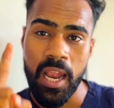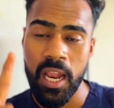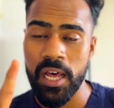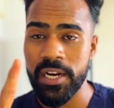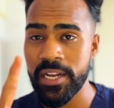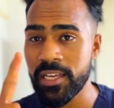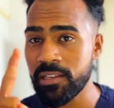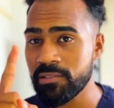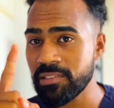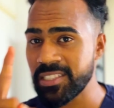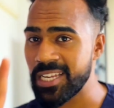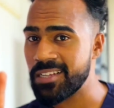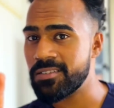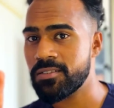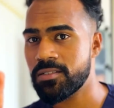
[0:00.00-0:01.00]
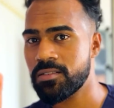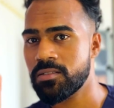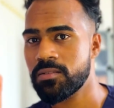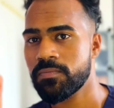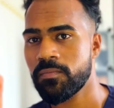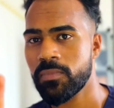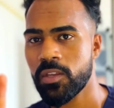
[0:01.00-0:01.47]
learning sense,
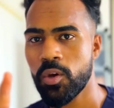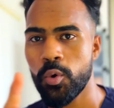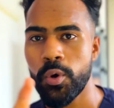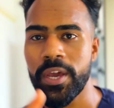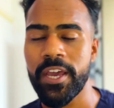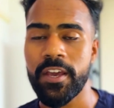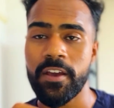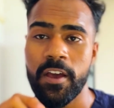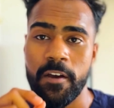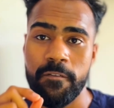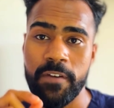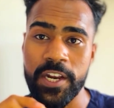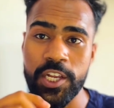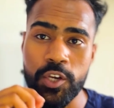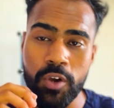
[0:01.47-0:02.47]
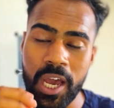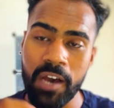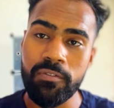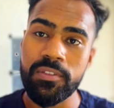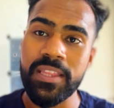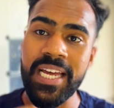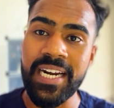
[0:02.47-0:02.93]
okay? When you
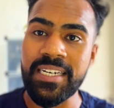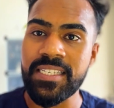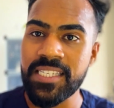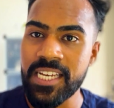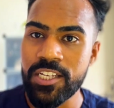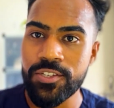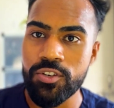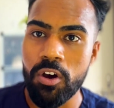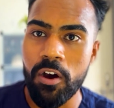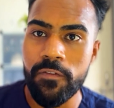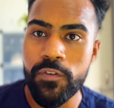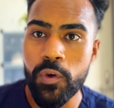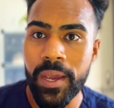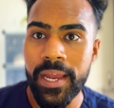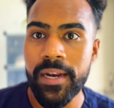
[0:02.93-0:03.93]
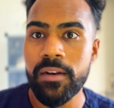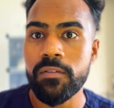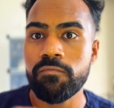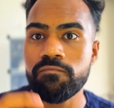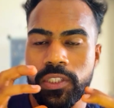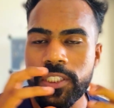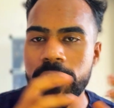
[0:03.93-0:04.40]
have that sense of you
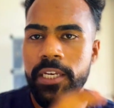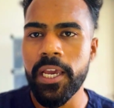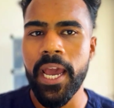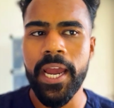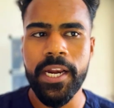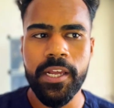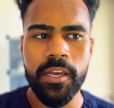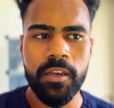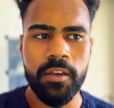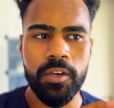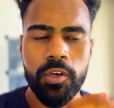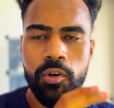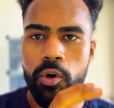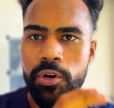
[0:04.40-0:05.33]
can see any, you